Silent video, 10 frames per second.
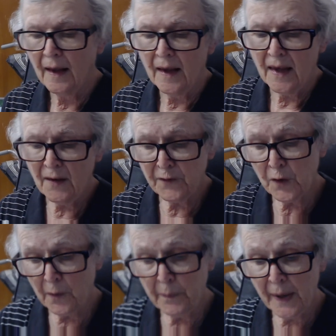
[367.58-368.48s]
If
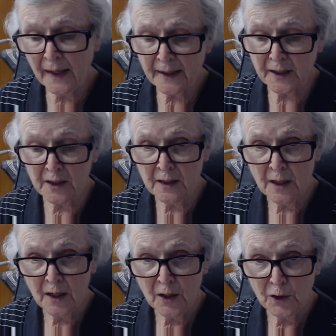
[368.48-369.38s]
you're a pelican,
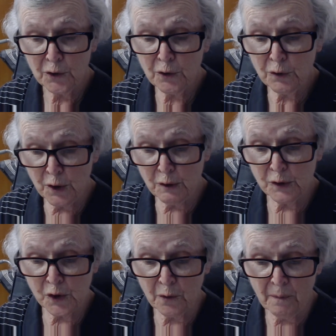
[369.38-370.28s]
you
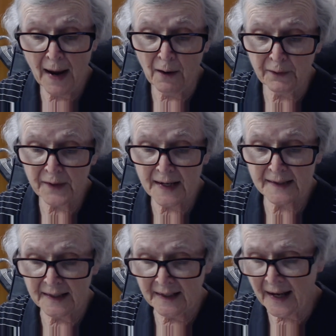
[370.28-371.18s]
use your mouth as
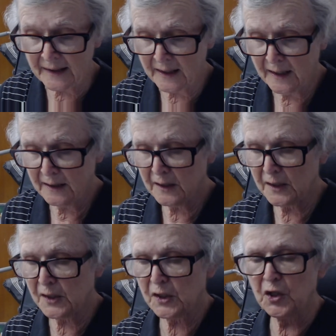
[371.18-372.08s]
a net to
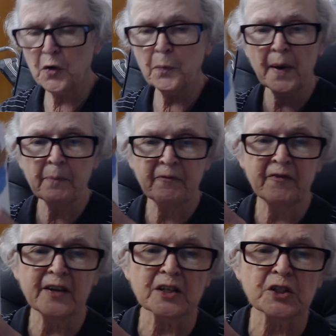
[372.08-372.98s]
scoop up
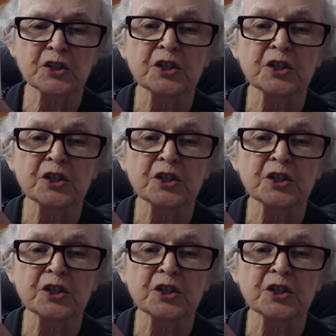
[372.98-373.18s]
fish.